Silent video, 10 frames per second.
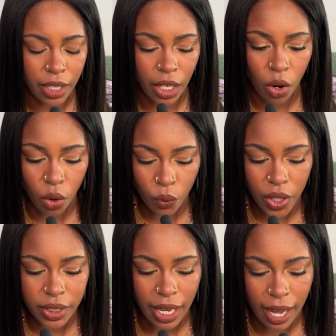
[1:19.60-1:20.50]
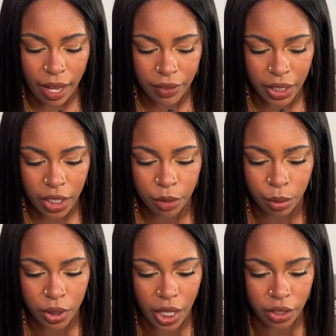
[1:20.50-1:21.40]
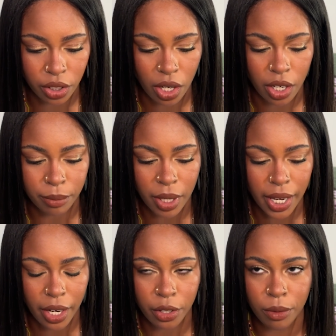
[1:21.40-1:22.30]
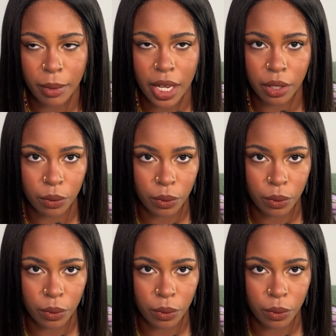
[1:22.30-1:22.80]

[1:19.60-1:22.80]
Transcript: and I always have a heat protector on my hair no matter